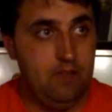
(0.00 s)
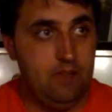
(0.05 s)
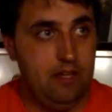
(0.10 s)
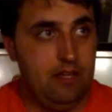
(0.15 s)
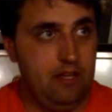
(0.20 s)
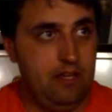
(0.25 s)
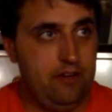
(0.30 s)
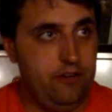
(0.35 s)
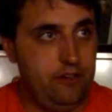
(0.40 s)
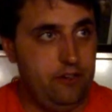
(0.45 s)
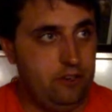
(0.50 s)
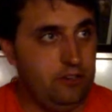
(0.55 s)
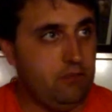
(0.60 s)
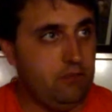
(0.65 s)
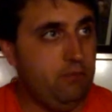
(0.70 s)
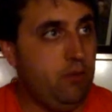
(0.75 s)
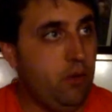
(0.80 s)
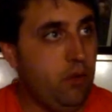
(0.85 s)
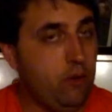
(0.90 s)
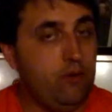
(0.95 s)
others
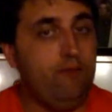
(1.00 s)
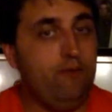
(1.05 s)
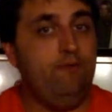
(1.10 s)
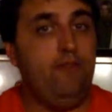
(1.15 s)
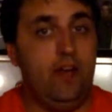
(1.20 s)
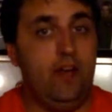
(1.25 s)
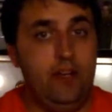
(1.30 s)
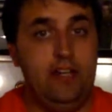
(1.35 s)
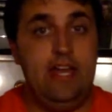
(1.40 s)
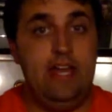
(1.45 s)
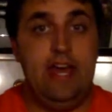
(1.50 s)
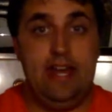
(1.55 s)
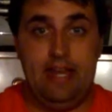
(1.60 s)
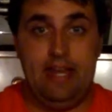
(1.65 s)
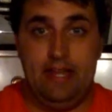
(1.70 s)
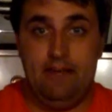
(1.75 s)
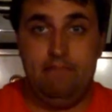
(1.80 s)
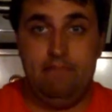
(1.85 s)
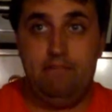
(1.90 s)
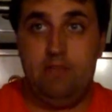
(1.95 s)
poke fun at
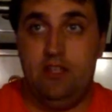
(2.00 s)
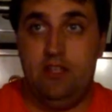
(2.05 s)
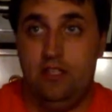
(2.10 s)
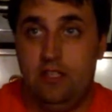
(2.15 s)
him.